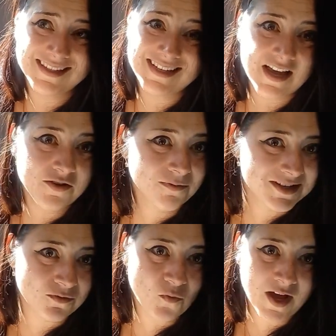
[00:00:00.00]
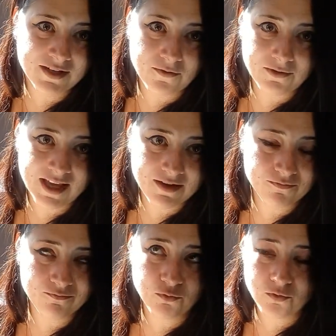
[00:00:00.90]
is another reason why I don't like
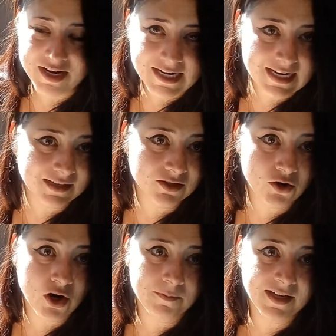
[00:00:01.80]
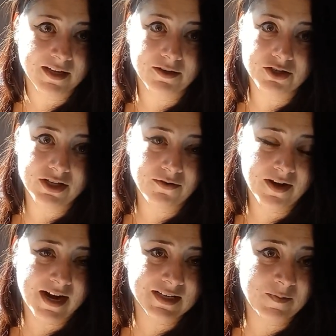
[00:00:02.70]
reading into karmic energy, you
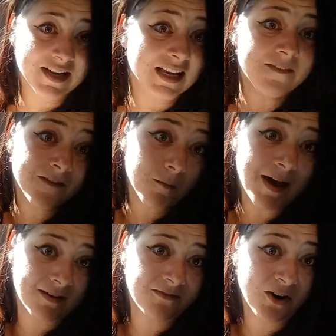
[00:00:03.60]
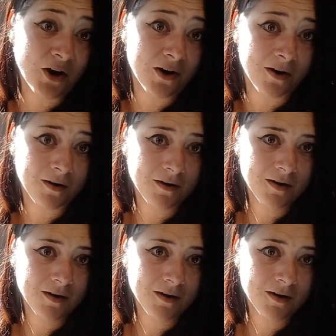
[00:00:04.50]
guys, because I feel bad for her.